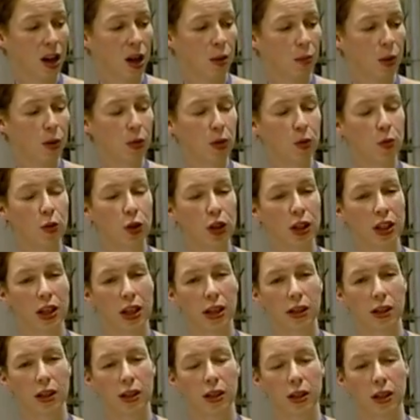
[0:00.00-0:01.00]
But we wouldn't
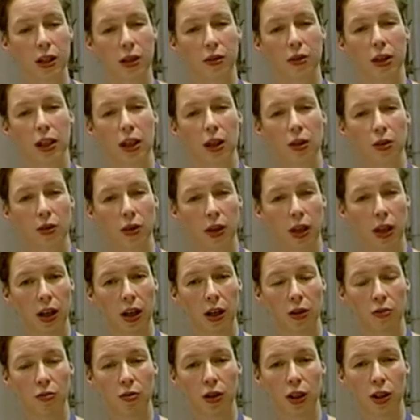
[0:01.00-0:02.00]
necessarily look
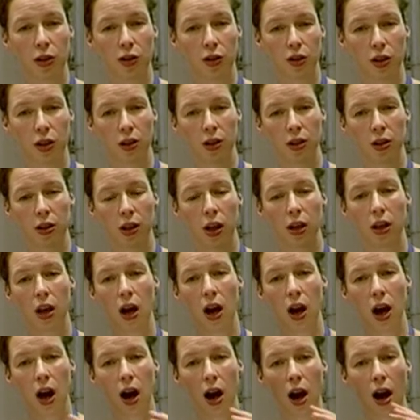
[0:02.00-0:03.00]
at regions that
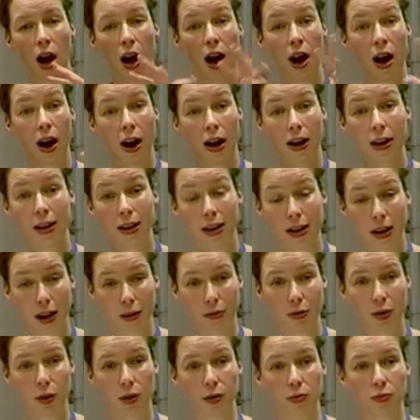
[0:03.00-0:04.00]
are higher
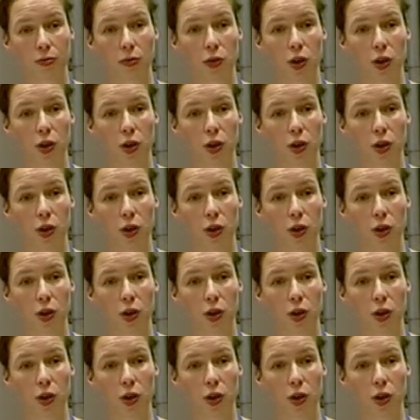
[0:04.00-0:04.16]
level,